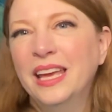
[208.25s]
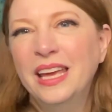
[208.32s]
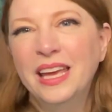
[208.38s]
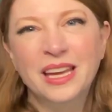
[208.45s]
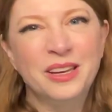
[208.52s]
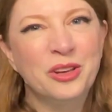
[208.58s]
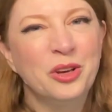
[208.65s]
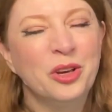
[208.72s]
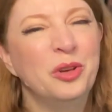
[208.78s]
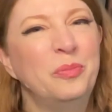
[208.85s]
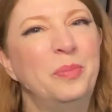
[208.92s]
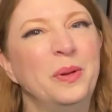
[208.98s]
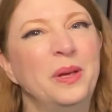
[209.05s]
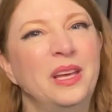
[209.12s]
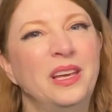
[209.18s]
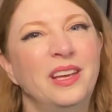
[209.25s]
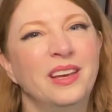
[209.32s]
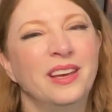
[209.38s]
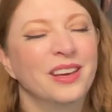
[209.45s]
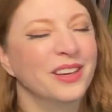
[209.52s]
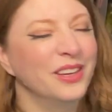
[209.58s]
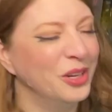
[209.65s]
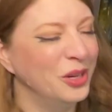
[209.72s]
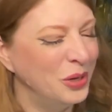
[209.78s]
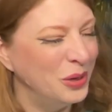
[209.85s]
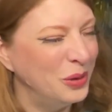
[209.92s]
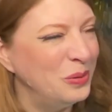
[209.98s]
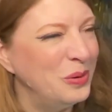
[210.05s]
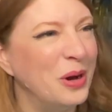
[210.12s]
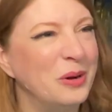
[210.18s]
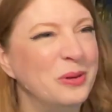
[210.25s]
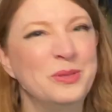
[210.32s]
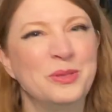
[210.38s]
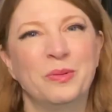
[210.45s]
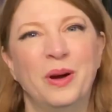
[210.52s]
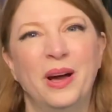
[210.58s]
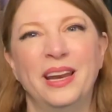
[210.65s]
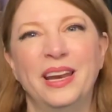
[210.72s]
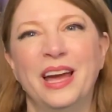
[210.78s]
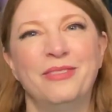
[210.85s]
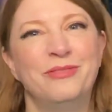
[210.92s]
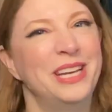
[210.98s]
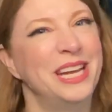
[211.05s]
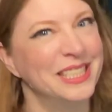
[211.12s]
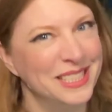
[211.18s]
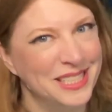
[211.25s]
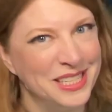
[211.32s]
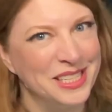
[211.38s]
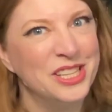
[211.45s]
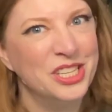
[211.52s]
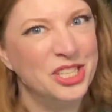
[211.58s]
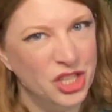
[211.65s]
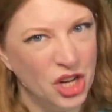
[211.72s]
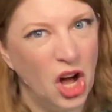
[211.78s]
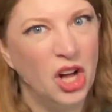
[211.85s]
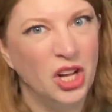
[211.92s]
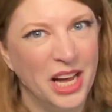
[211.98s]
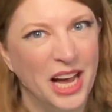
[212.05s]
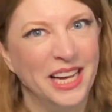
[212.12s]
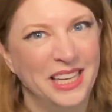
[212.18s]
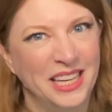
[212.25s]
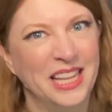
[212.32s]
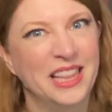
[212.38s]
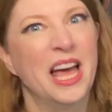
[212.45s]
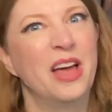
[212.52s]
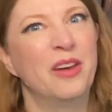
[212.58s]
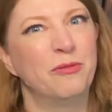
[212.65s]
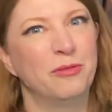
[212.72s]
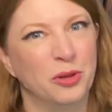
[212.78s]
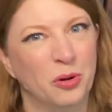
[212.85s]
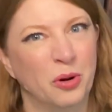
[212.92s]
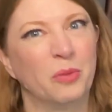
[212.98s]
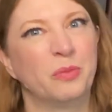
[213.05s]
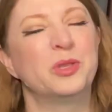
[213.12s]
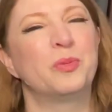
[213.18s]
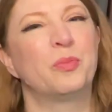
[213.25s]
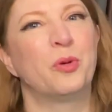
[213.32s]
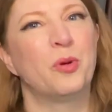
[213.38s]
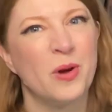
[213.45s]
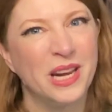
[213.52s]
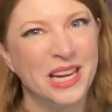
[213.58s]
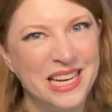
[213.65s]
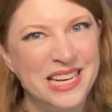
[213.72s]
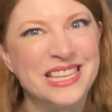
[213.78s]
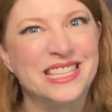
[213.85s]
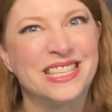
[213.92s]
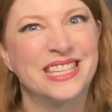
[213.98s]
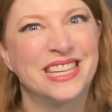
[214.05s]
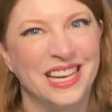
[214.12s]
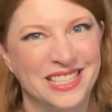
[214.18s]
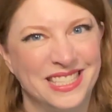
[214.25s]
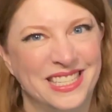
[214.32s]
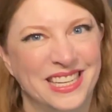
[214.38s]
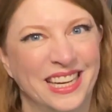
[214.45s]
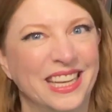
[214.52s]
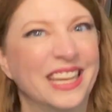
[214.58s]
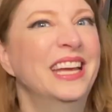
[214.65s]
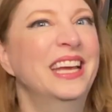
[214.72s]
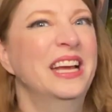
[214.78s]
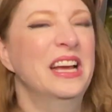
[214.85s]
It could be who knows what. I've danced at the Doll Hut, and that floor was pretty disgusting.